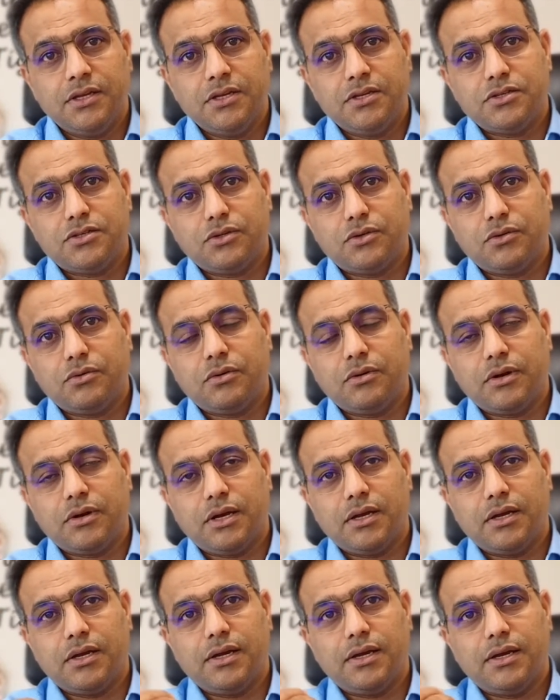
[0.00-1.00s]
So
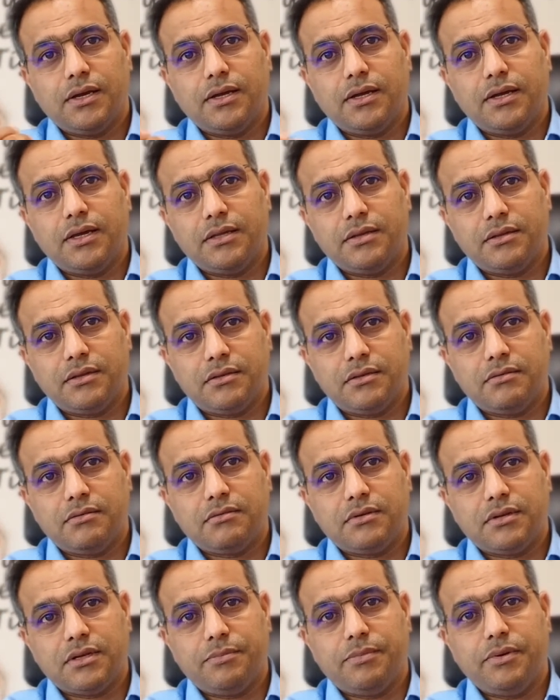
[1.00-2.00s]
a
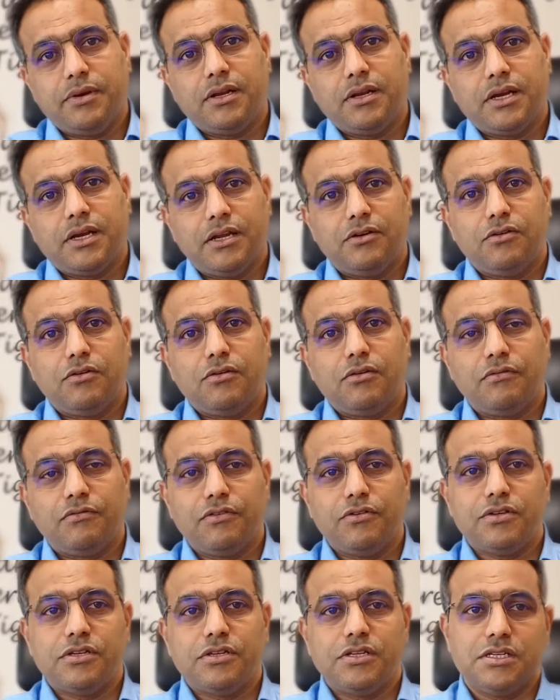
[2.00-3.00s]
typical
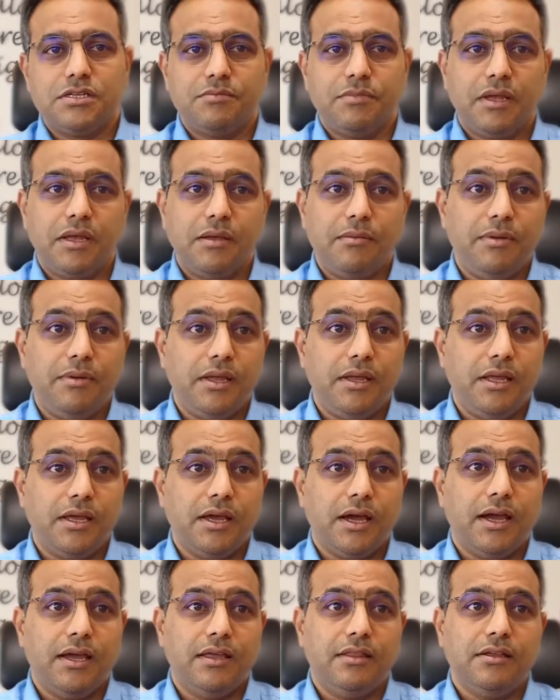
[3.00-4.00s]
hydronephrosis may be
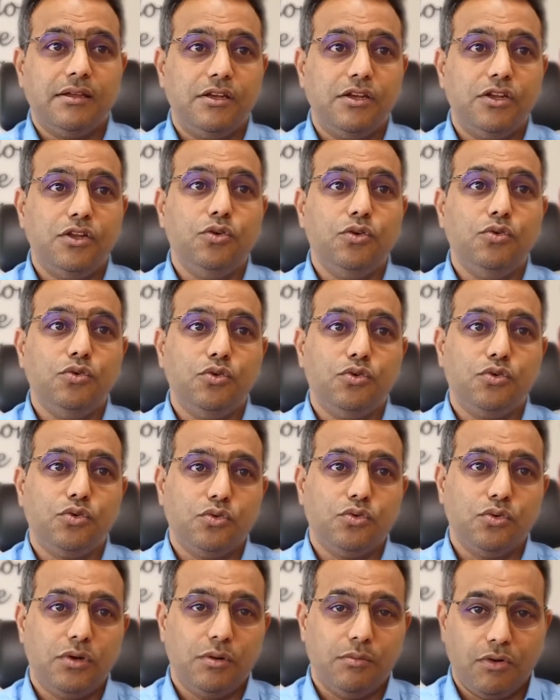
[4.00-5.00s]
either due
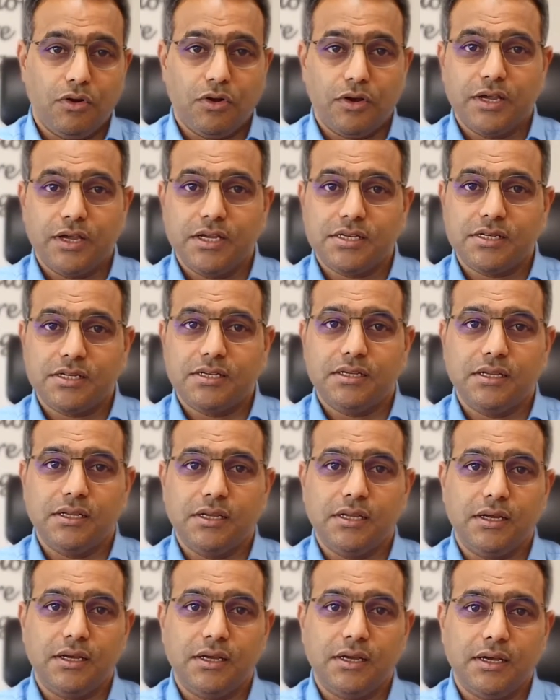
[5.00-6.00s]
to a blockage in
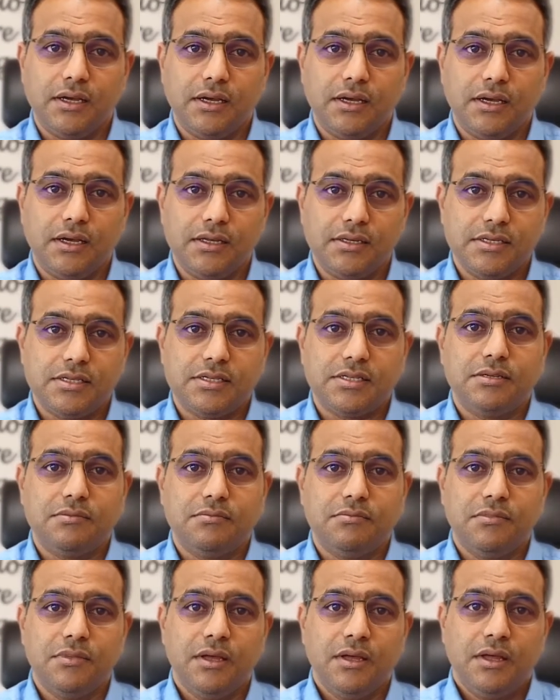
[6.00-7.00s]
the
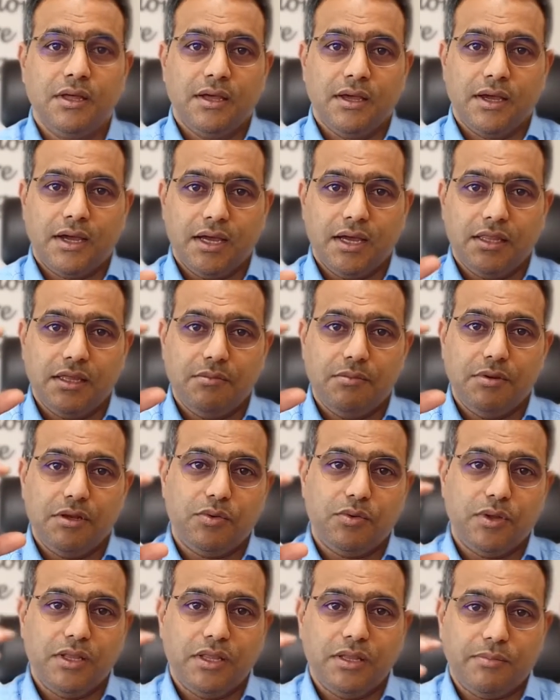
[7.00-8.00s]
system, either
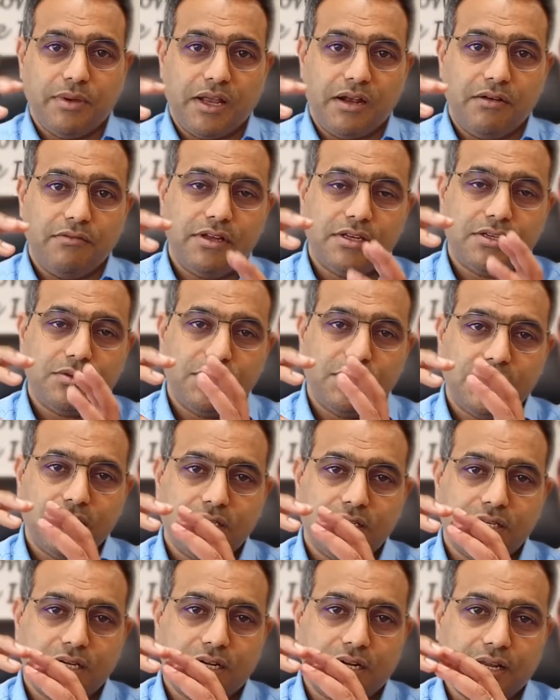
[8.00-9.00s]
between the pelvis, which
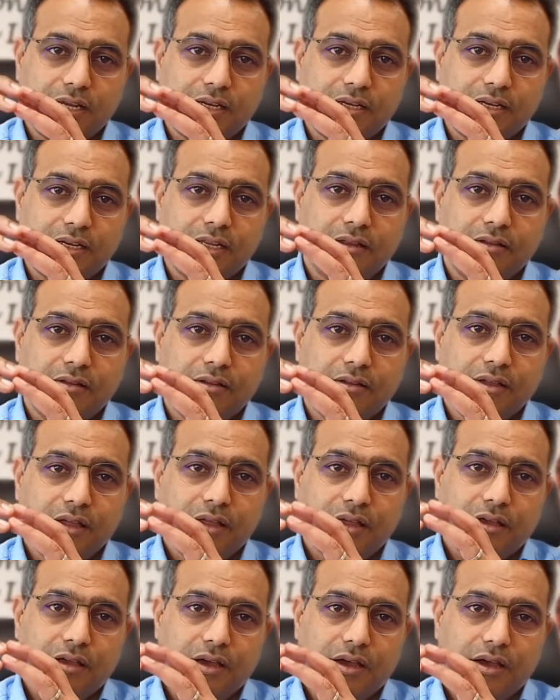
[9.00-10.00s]
is the collecting
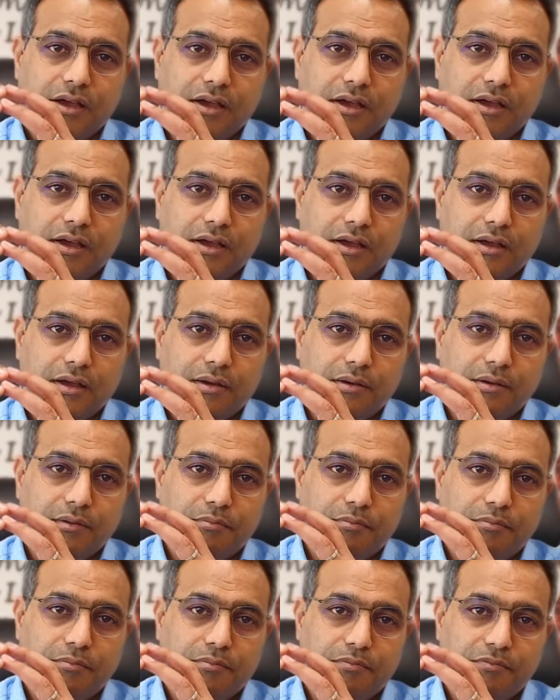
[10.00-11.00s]

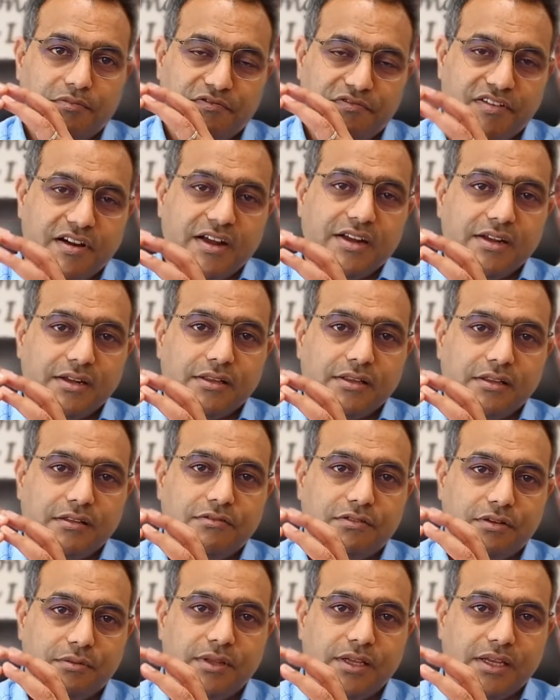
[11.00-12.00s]
funnel
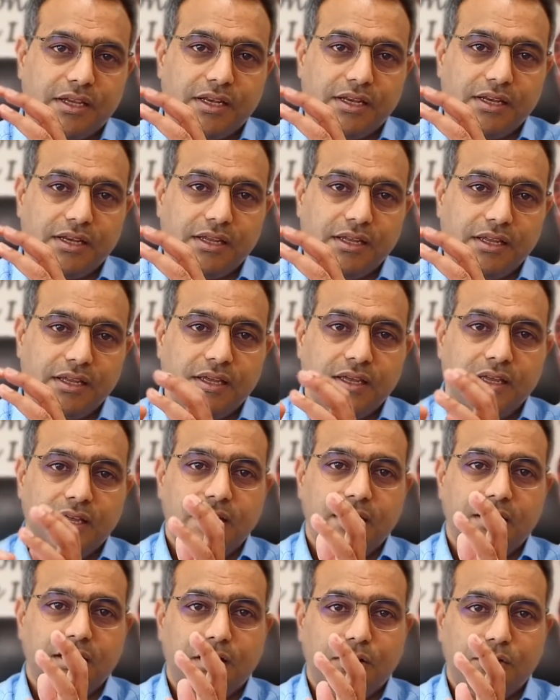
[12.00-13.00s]
from the kidney,
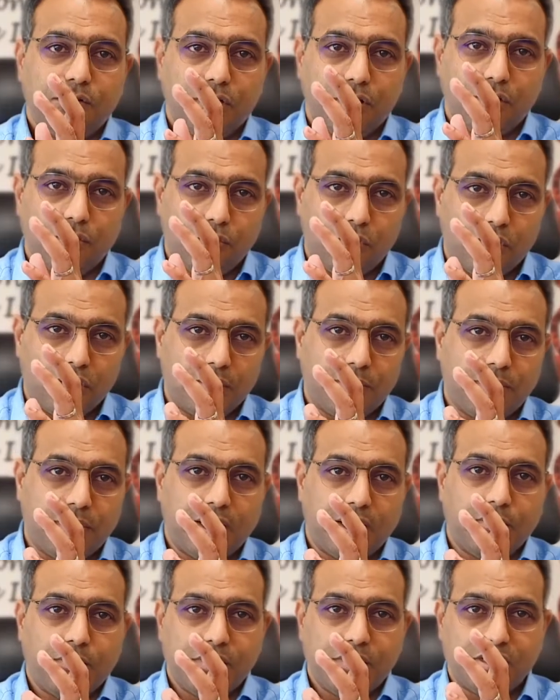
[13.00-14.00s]
down to the water
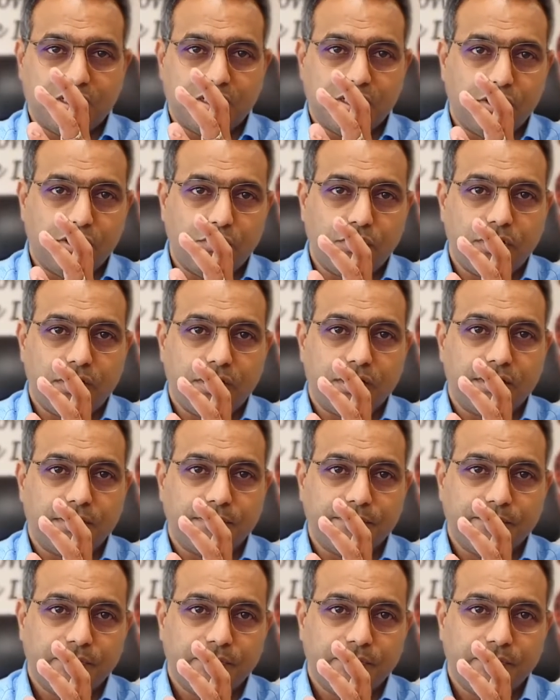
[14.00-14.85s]
pipe, which is the ureter.